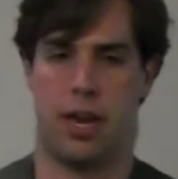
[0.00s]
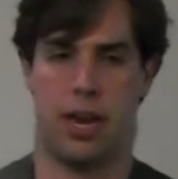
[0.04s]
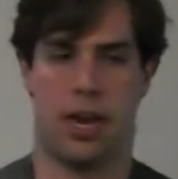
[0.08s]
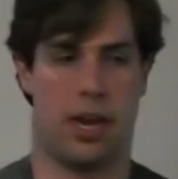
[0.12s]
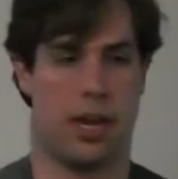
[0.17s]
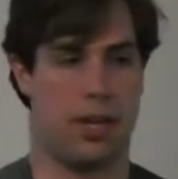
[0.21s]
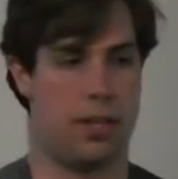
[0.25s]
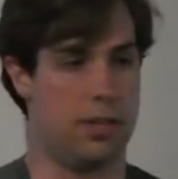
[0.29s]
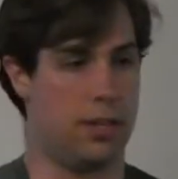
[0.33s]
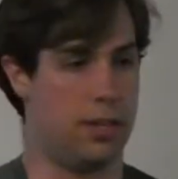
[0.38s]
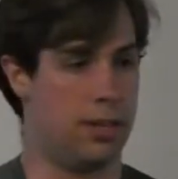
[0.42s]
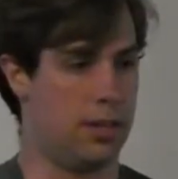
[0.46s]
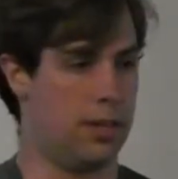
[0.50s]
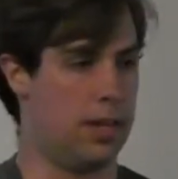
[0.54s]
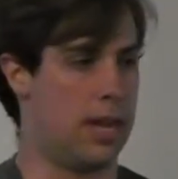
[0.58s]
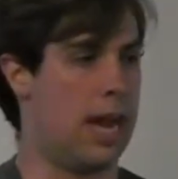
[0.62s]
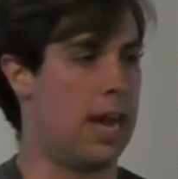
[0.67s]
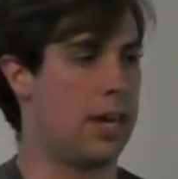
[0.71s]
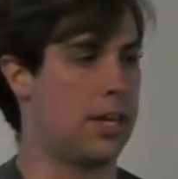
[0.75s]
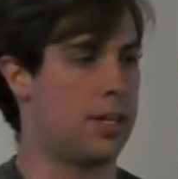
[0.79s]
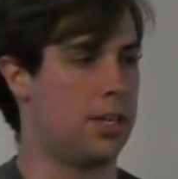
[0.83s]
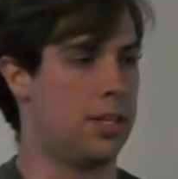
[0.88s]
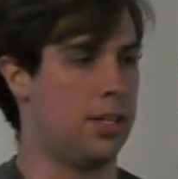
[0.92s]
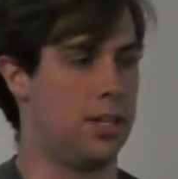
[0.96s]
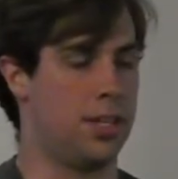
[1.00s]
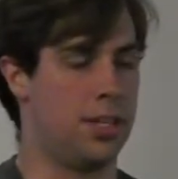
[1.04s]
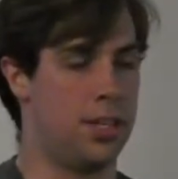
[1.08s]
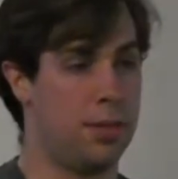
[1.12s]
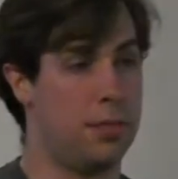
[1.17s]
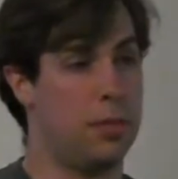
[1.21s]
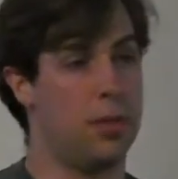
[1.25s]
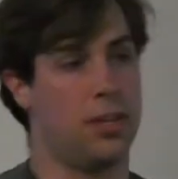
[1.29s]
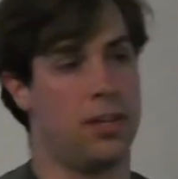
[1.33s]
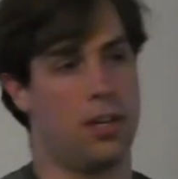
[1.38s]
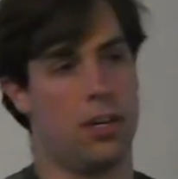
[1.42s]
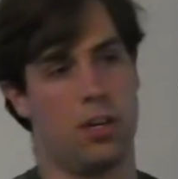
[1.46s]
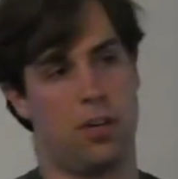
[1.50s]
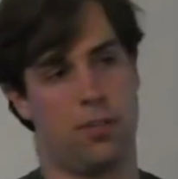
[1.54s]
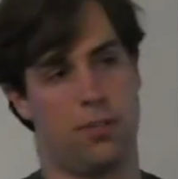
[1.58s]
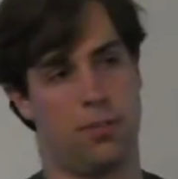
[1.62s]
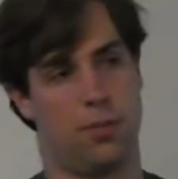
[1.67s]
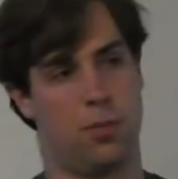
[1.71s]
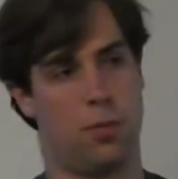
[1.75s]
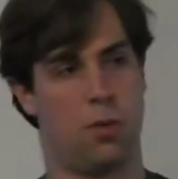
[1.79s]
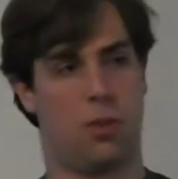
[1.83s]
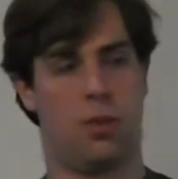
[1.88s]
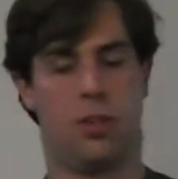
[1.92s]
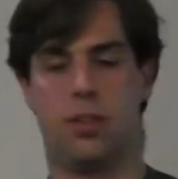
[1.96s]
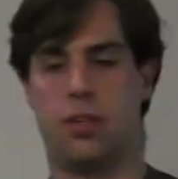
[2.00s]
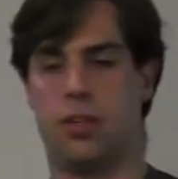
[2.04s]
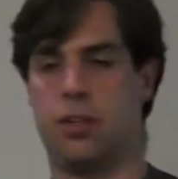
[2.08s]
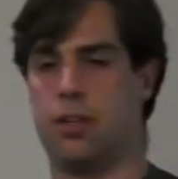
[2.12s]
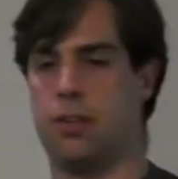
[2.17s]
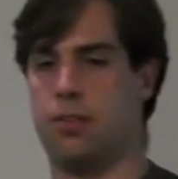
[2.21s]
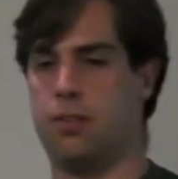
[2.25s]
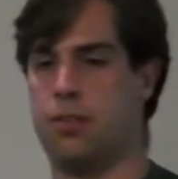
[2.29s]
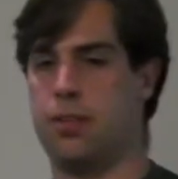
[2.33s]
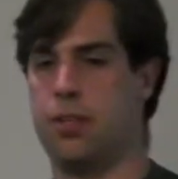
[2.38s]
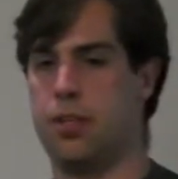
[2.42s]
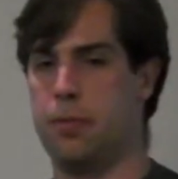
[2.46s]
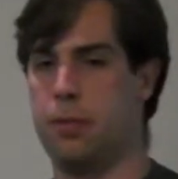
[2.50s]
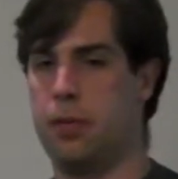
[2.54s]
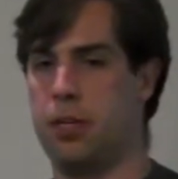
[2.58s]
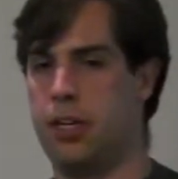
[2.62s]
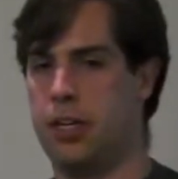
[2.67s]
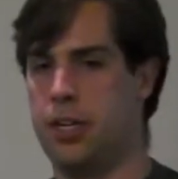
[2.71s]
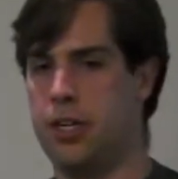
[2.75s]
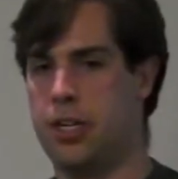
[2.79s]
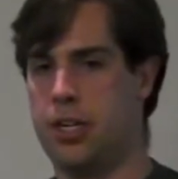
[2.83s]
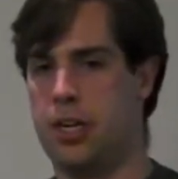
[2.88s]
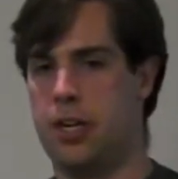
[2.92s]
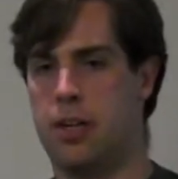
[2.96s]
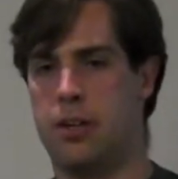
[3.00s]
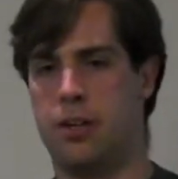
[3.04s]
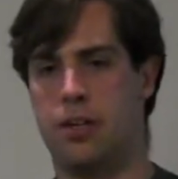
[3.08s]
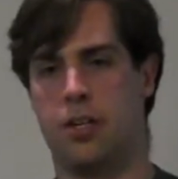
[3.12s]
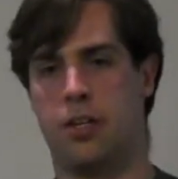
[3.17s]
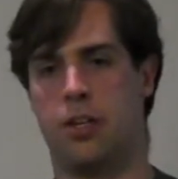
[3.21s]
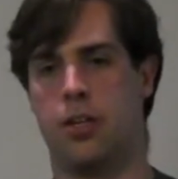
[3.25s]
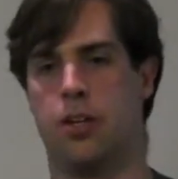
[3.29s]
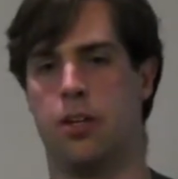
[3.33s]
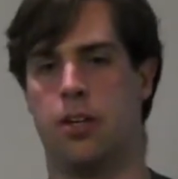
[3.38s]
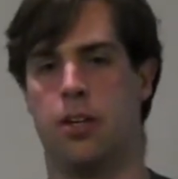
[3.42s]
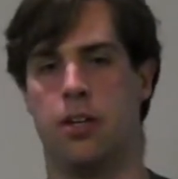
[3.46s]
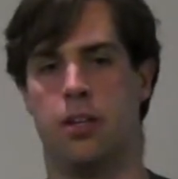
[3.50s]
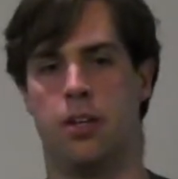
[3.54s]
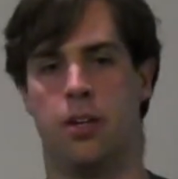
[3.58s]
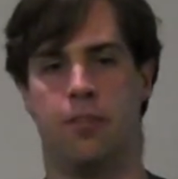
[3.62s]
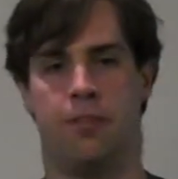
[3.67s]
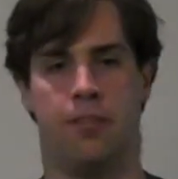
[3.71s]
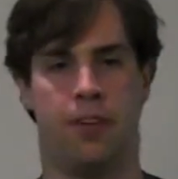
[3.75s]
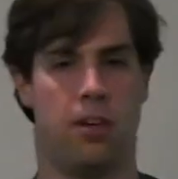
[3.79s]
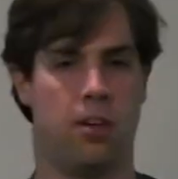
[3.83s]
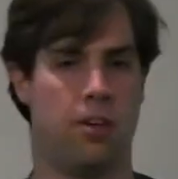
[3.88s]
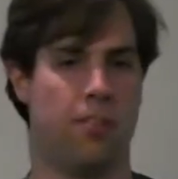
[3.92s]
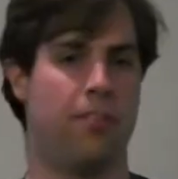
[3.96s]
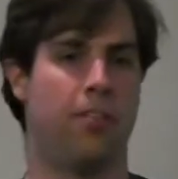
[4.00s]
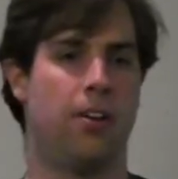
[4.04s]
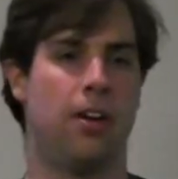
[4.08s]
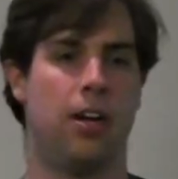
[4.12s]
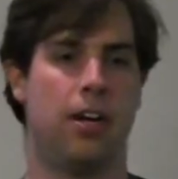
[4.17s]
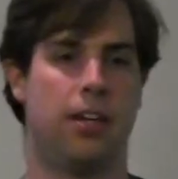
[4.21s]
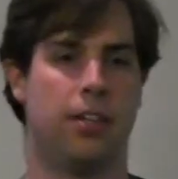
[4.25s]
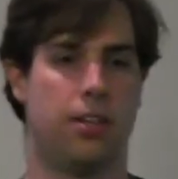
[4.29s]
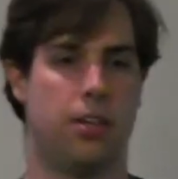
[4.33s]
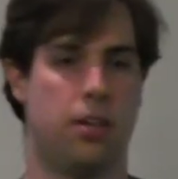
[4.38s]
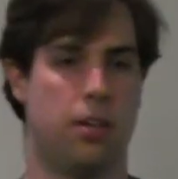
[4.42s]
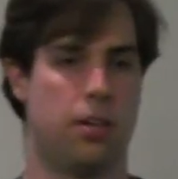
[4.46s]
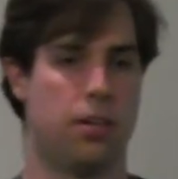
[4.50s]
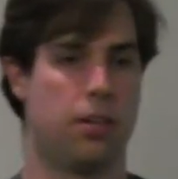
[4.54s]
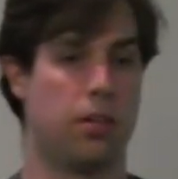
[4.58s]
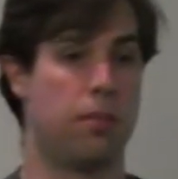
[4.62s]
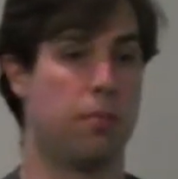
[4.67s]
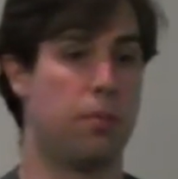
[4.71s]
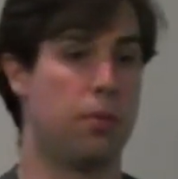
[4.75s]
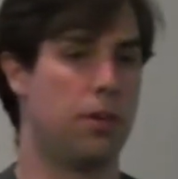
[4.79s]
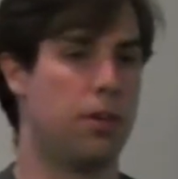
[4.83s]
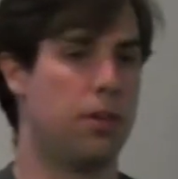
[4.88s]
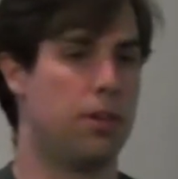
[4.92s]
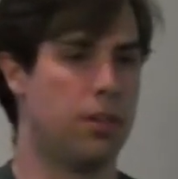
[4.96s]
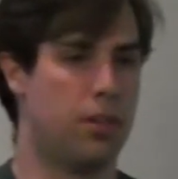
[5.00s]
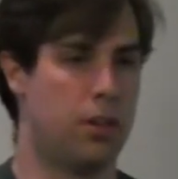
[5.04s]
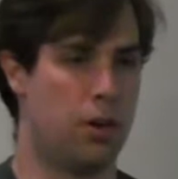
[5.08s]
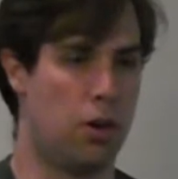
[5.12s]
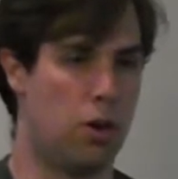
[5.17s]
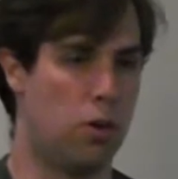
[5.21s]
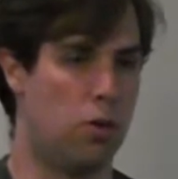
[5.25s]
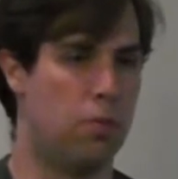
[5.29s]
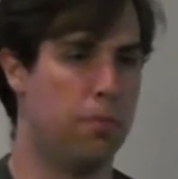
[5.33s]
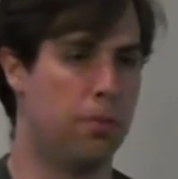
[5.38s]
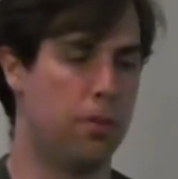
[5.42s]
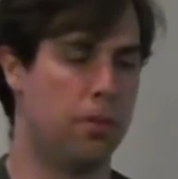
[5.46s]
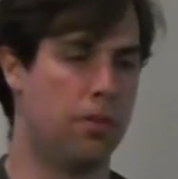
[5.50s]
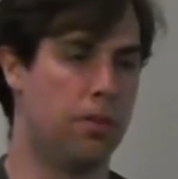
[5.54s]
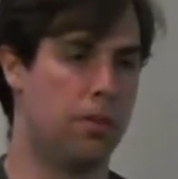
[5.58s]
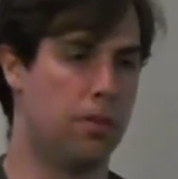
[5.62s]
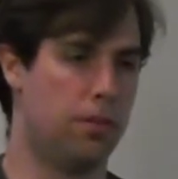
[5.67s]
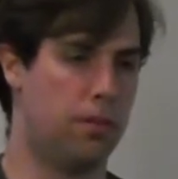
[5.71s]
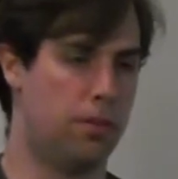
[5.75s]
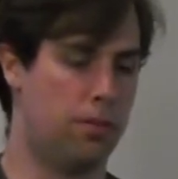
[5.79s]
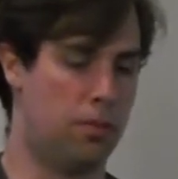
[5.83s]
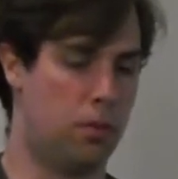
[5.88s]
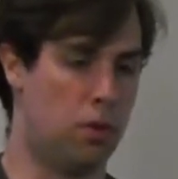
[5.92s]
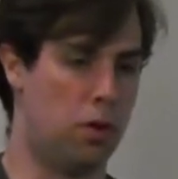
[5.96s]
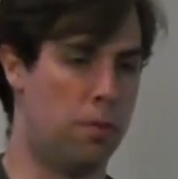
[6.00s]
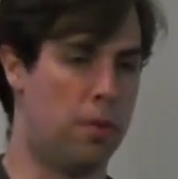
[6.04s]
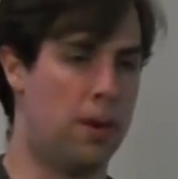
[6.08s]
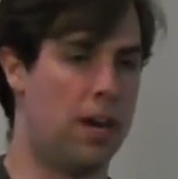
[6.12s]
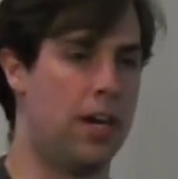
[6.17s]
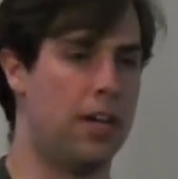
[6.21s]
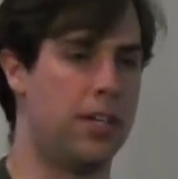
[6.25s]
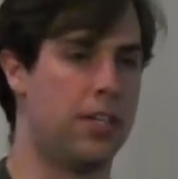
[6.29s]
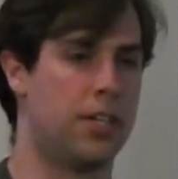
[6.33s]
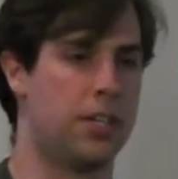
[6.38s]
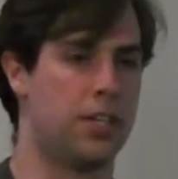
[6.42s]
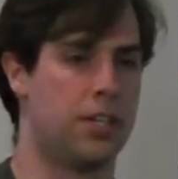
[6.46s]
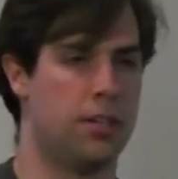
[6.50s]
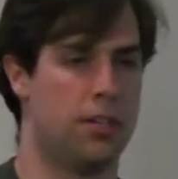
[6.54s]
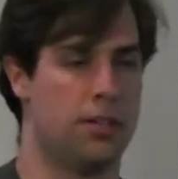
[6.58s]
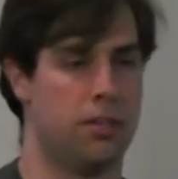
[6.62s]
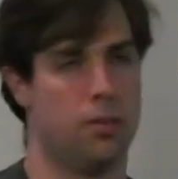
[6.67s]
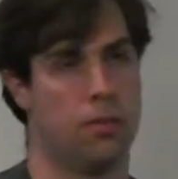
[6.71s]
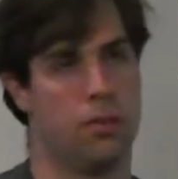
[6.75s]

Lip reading: And actually the simulator for the simulated challenge, they're verifying their home-built robots.